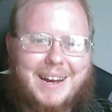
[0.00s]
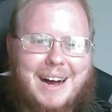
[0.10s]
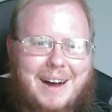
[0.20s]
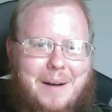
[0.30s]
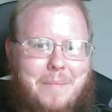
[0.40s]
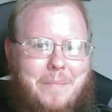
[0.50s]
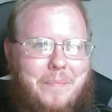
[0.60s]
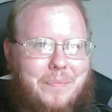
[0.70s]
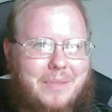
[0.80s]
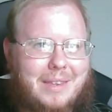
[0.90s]
um,
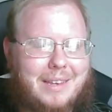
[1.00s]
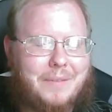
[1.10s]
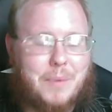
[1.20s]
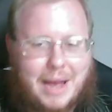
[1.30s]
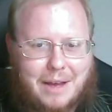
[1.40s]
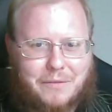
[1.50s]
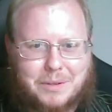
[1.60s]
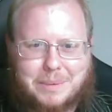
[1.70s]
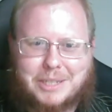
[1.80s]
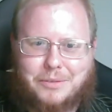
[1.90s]
if you have,
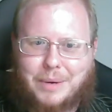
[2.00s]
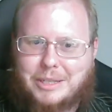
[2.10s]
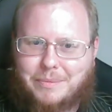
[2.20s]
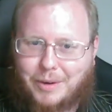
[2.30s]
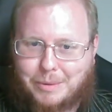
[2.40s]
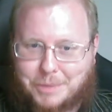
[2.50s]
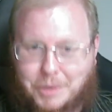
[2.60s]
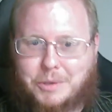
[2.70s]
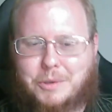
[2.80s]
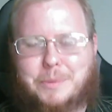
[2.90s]
it's because you've read some very
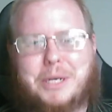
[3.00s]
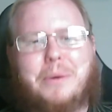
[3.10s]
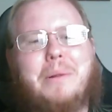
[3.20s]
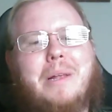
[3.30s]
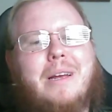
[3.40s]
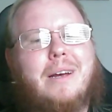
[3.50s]
obscure source material.